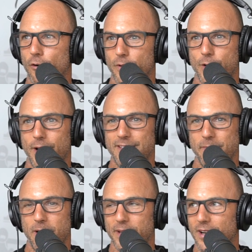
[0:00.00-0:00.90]
when you asked me
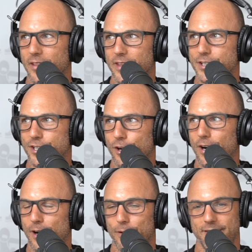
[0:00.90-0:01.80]
to be on this show.
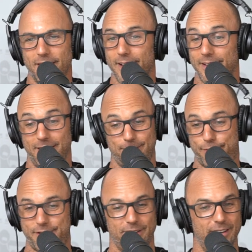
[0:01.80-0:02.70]
I was like, Psh.